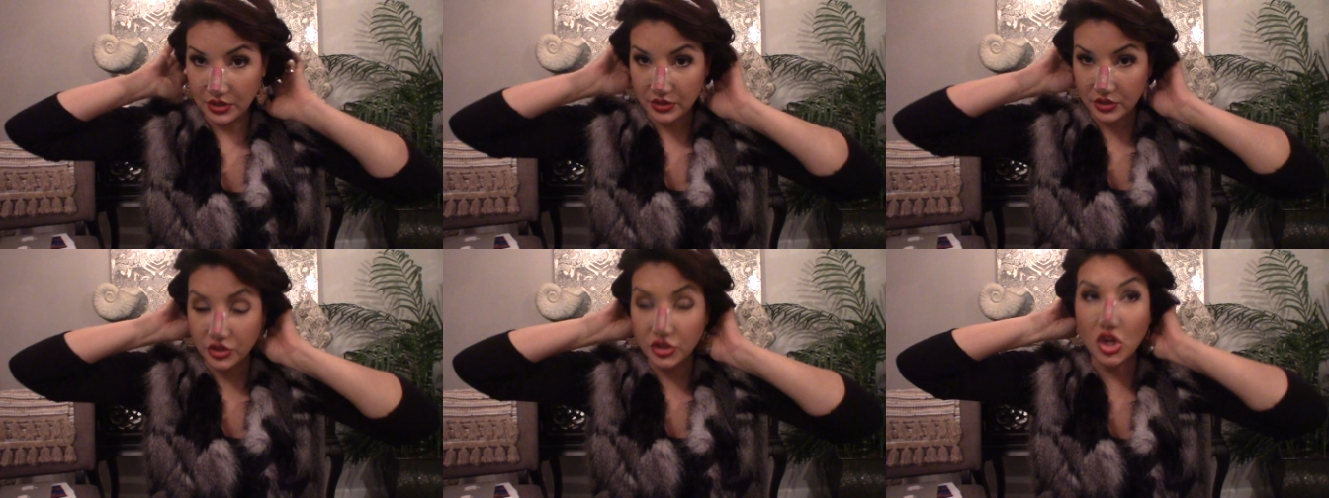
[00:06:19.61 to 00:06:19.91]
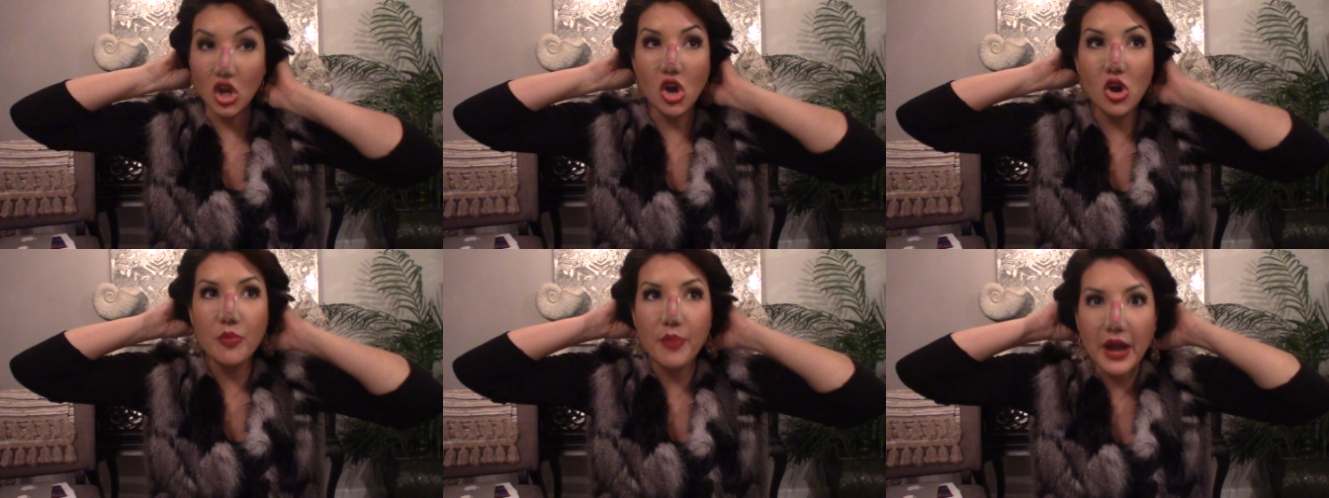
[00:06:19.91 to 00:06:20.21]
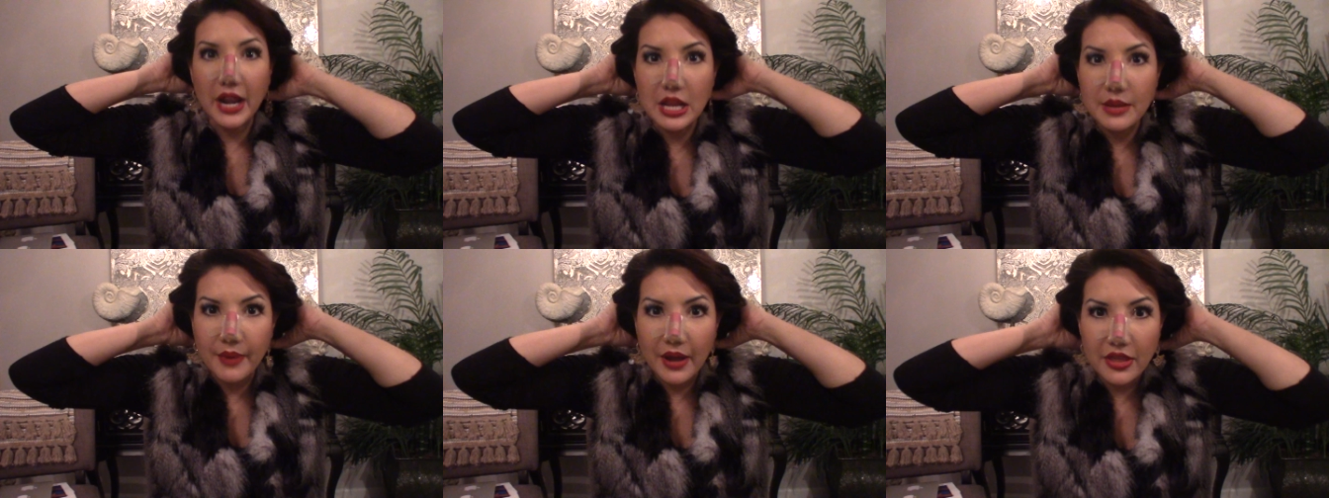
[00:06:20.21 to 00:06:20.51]

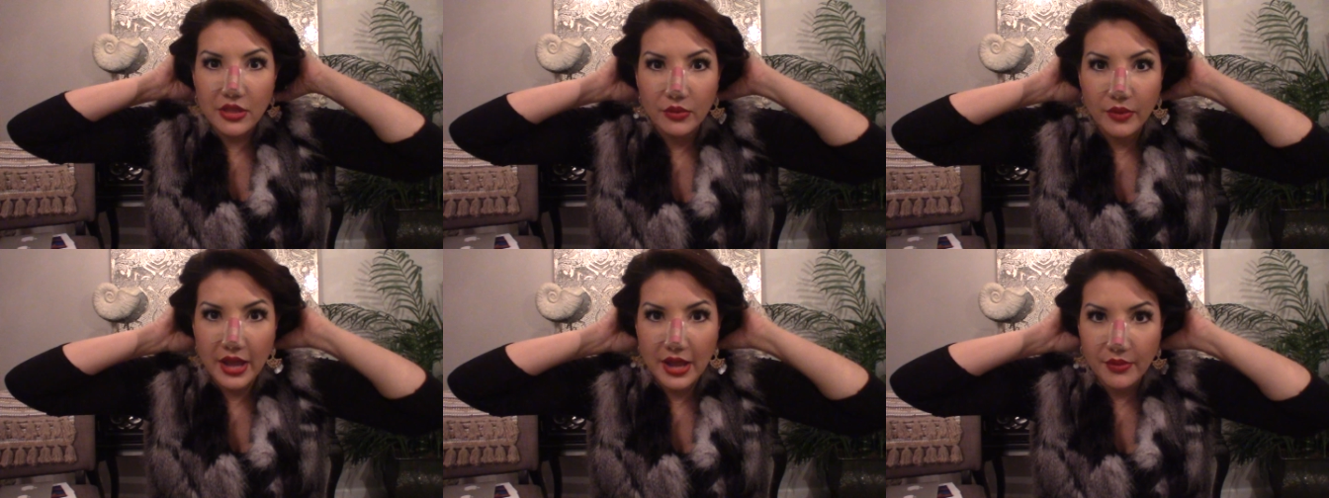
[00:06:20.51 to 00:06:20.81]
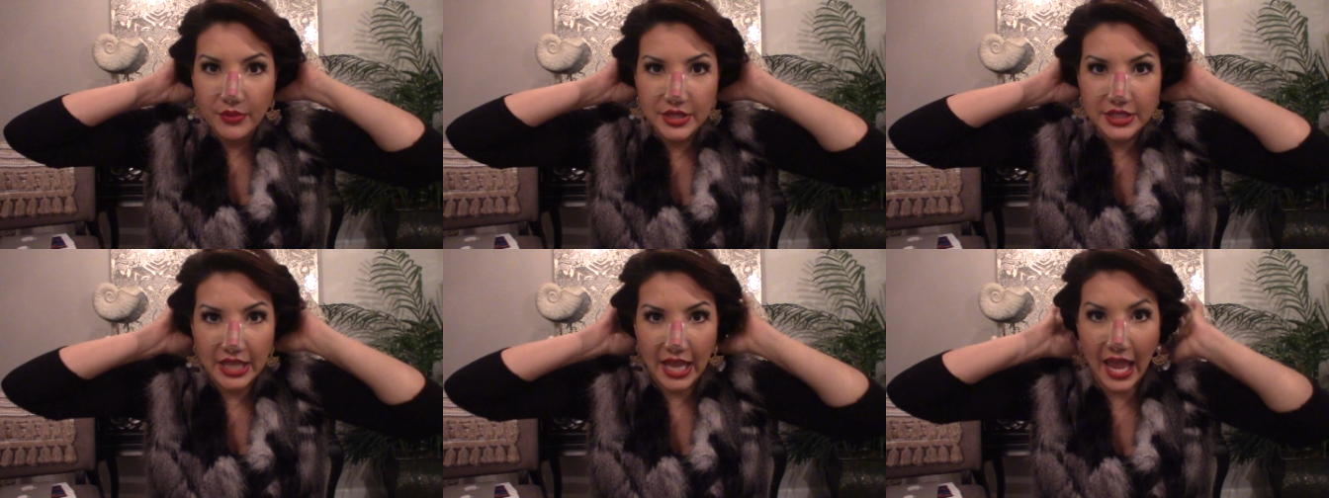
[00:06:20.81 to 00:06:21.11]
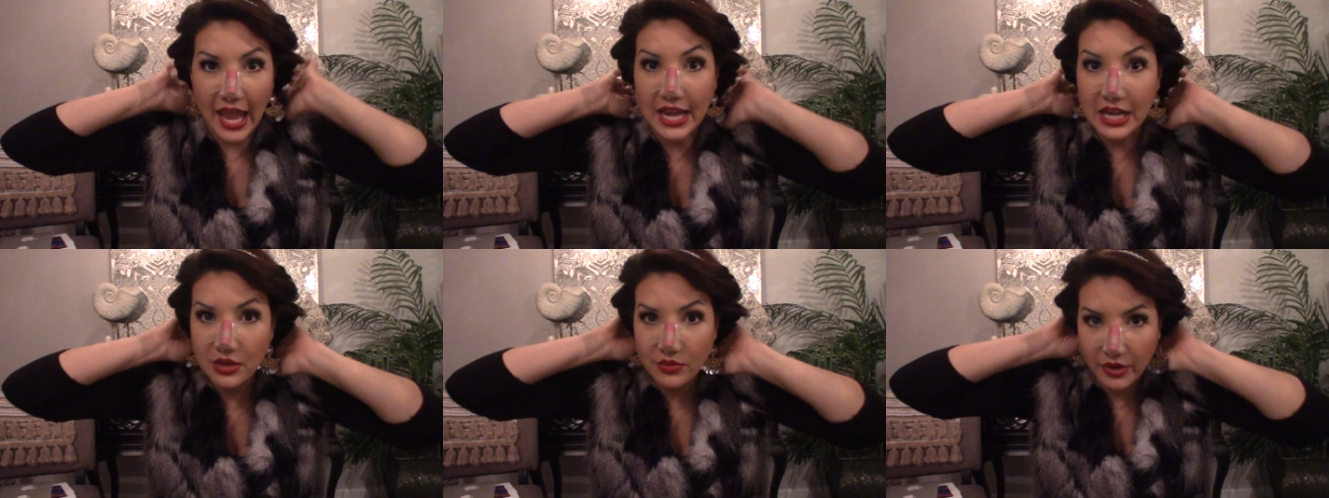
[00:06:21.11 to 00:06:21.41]
Nobody, by the way, was
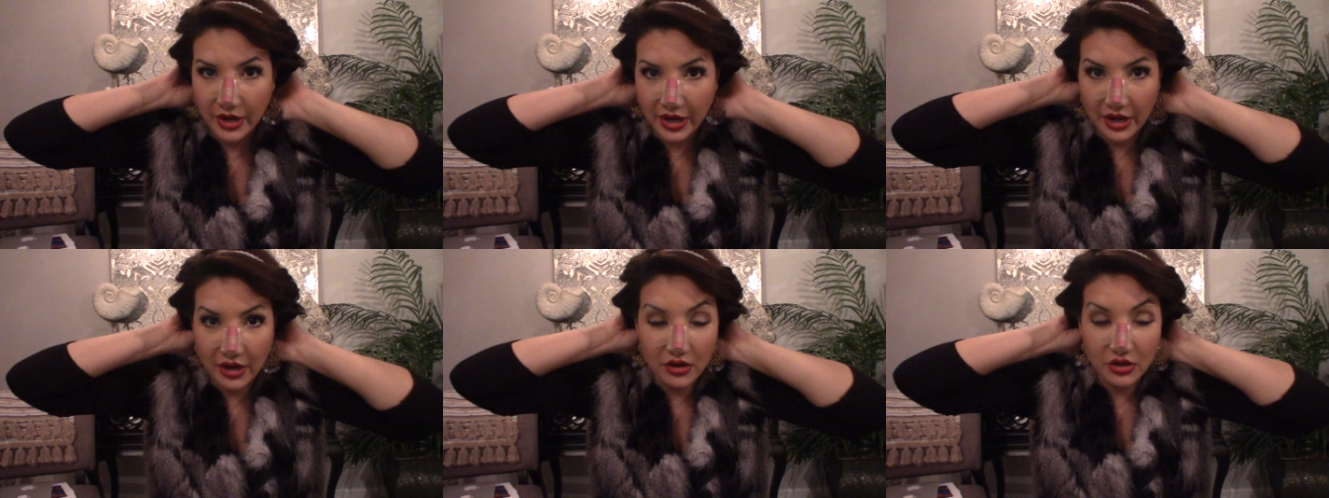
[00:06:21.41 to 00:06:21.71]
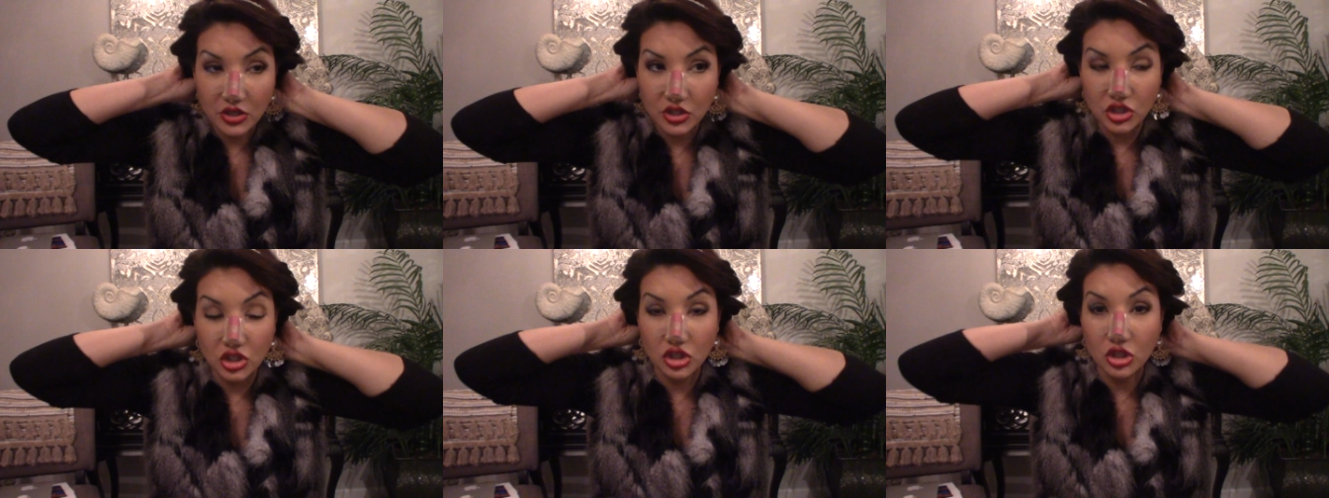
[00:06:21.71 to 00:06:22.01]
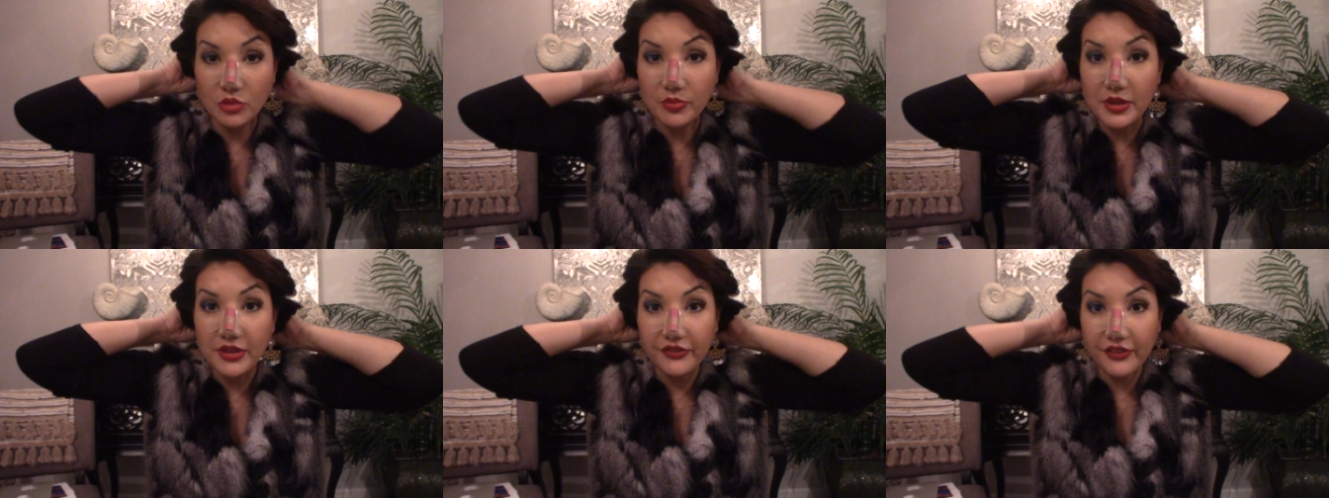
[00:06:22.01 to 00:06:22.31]
anywhere to
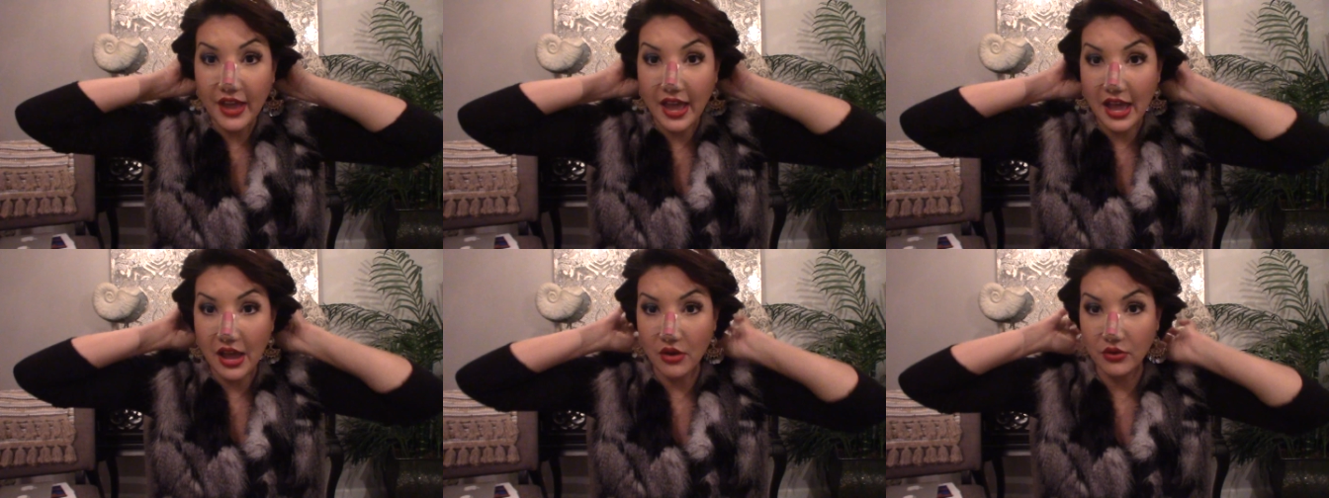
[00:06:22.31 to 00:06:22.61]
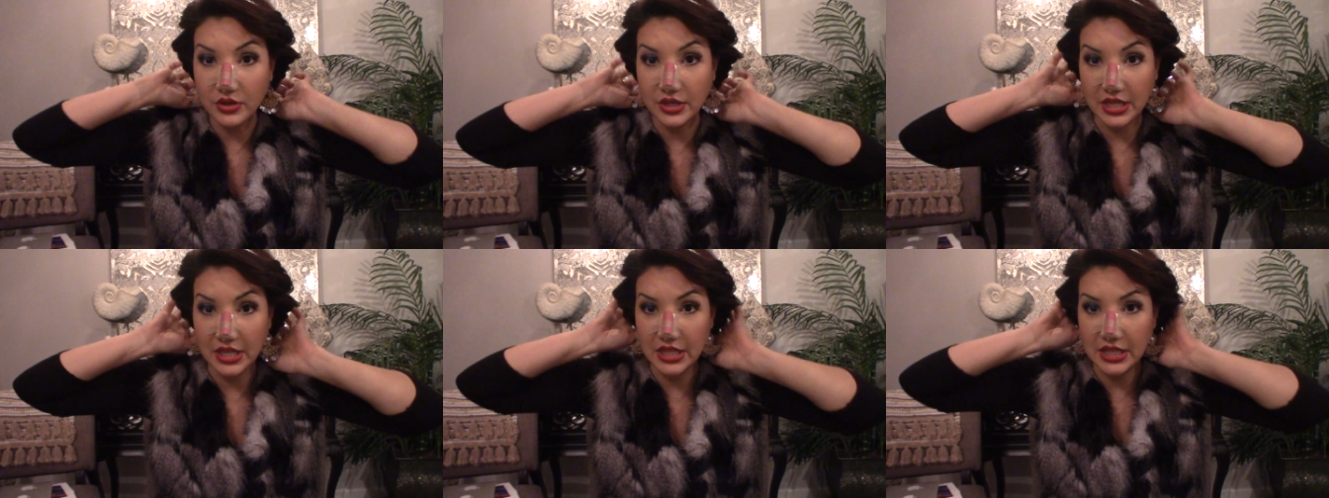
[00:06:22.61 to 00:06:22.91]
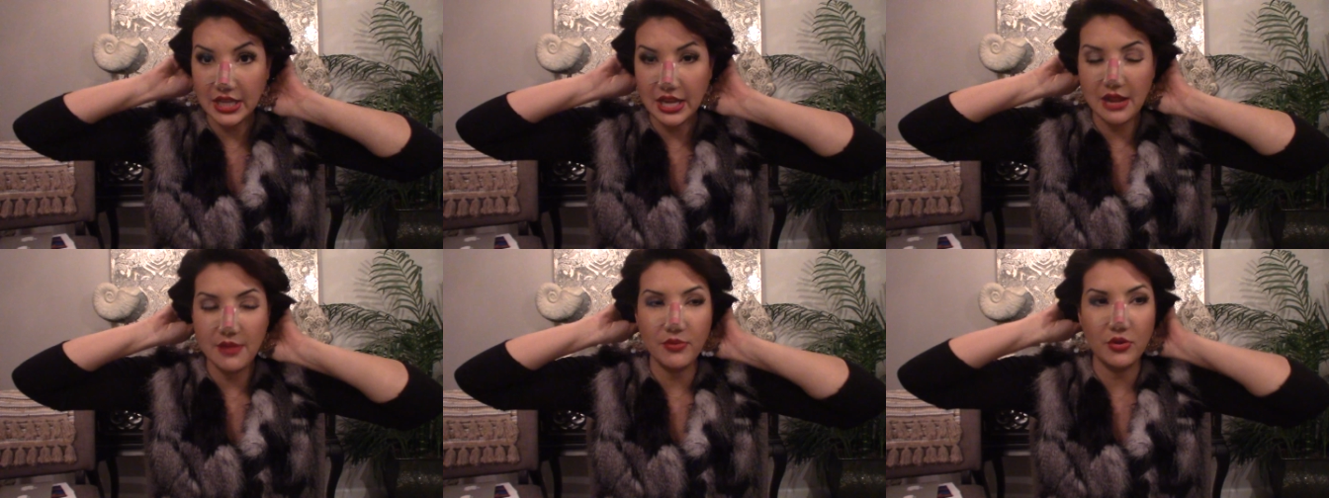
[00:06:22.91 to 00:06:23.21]
be found in the
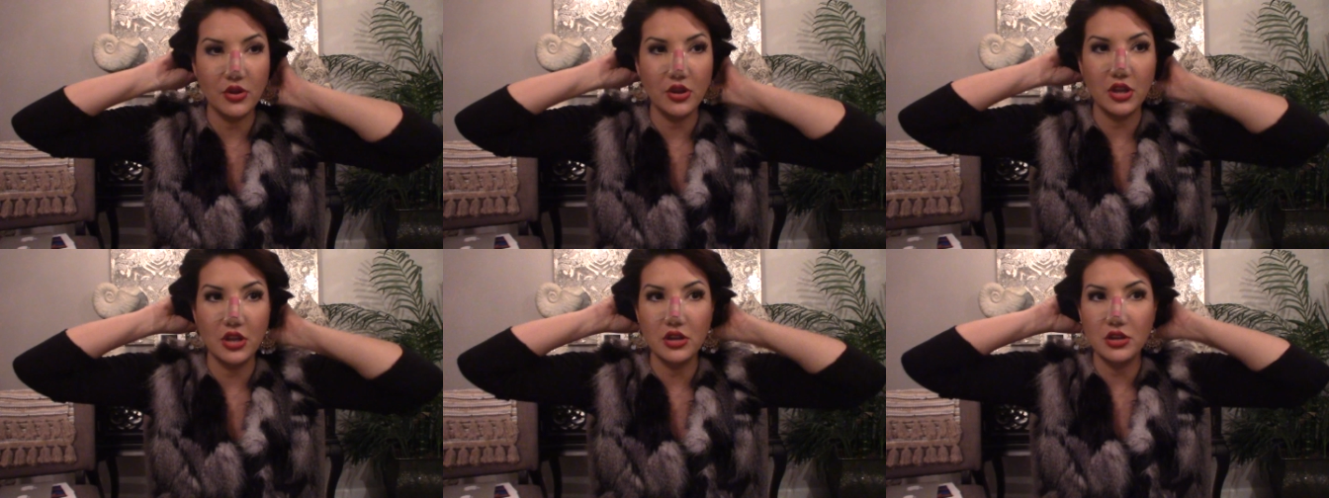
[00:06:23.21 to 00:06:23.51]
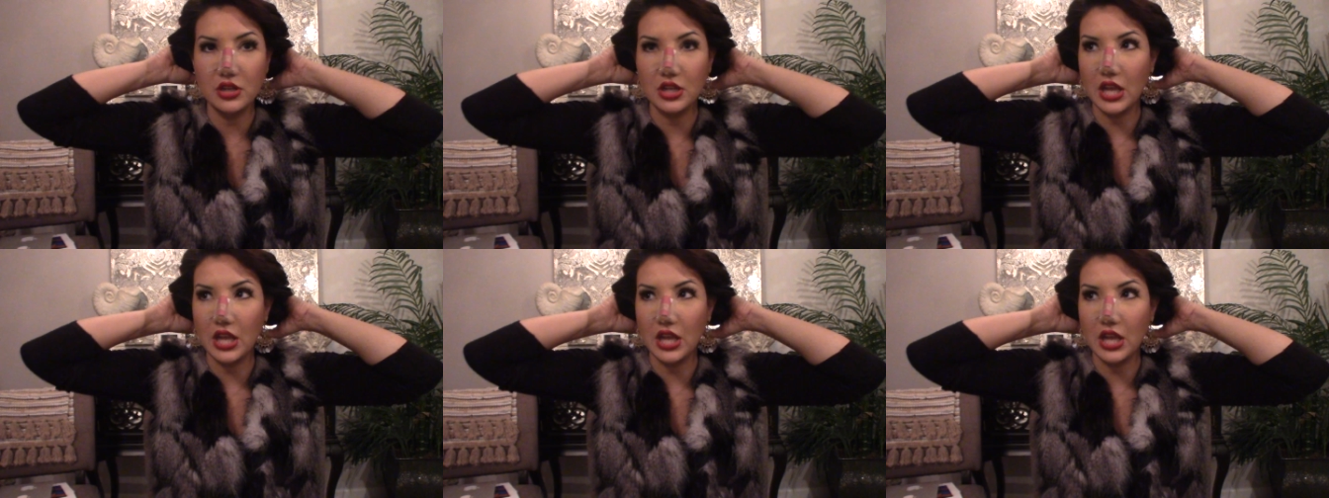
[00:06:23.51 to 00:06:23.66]
neighborhood.